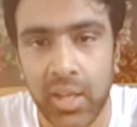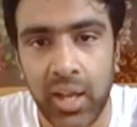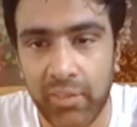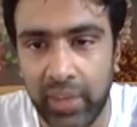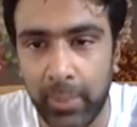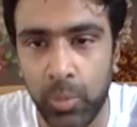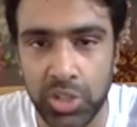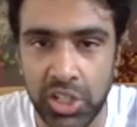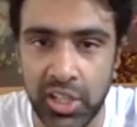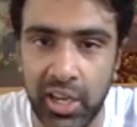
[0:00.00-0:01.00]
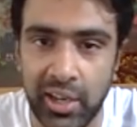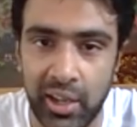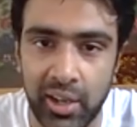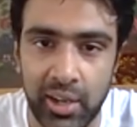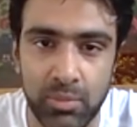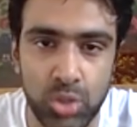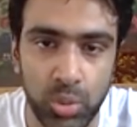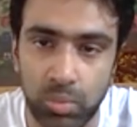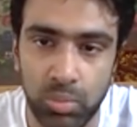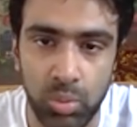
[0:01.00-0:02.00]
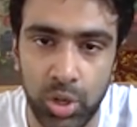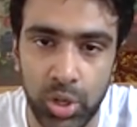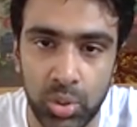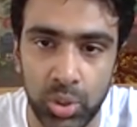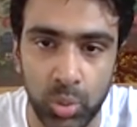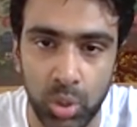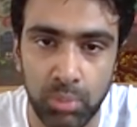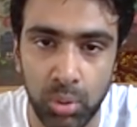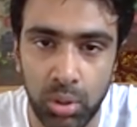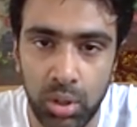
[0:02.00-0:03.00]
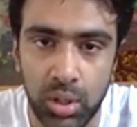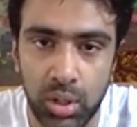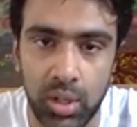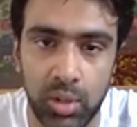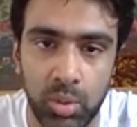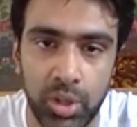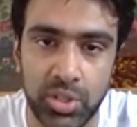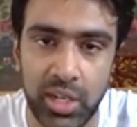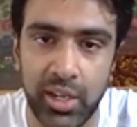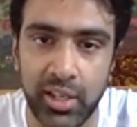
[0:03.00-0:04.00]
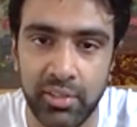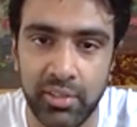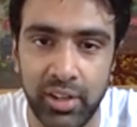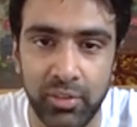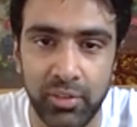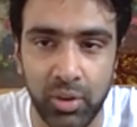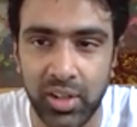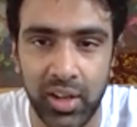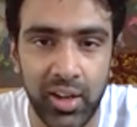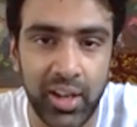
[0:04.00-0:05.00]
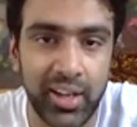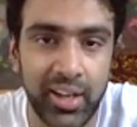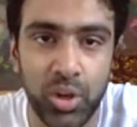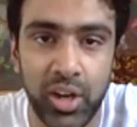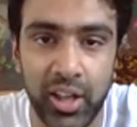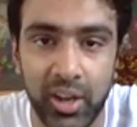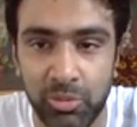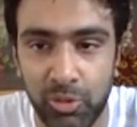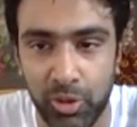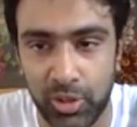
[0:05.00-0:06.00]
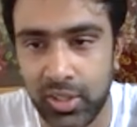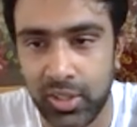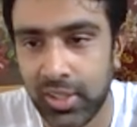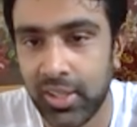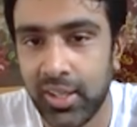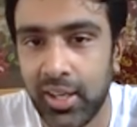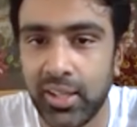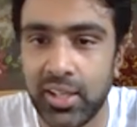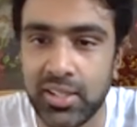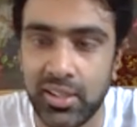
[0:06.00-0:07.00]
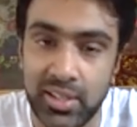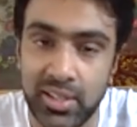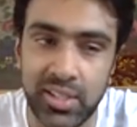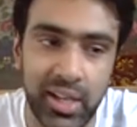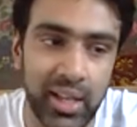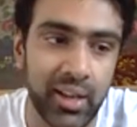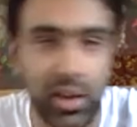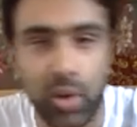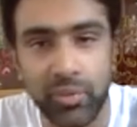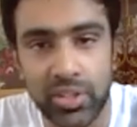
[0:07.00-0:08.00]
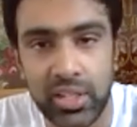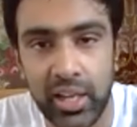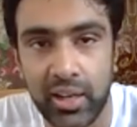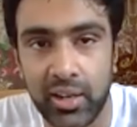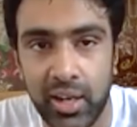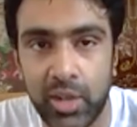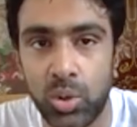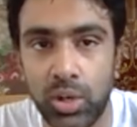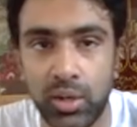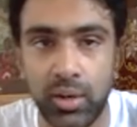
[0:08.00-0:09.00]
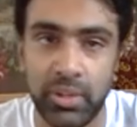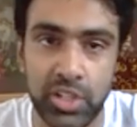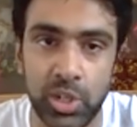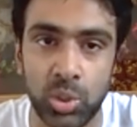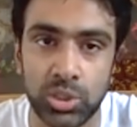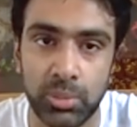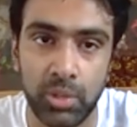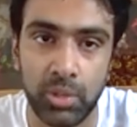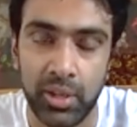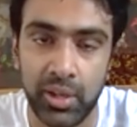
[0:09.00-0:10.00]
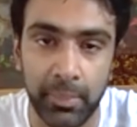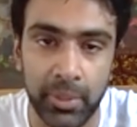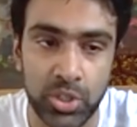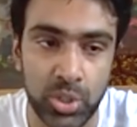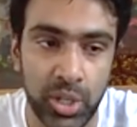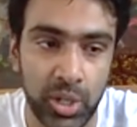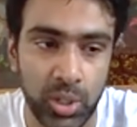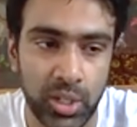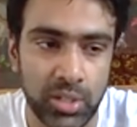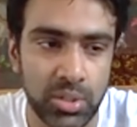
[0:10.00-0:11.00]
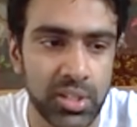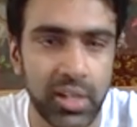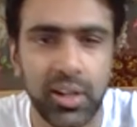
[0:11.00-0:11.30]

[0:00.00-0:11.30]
I've kept watching the entire game. So what do? You want goal? What are you standing in the field for? What did I come for? And then she said, I told her, I mean, she knows about my hip injury and all that. So she said,